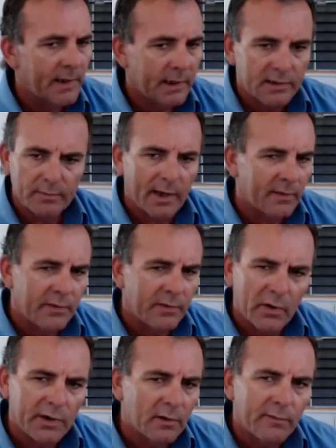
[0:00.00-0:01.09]
and I think it's
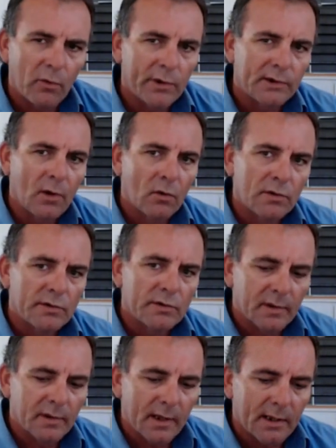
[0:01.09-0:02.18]
about $30 or
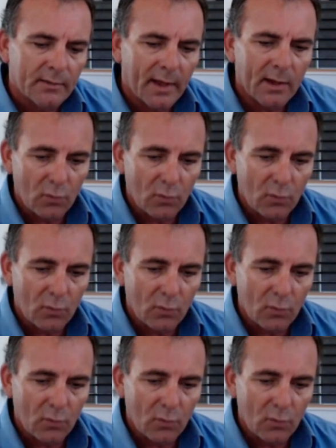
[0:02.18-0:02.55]
$40,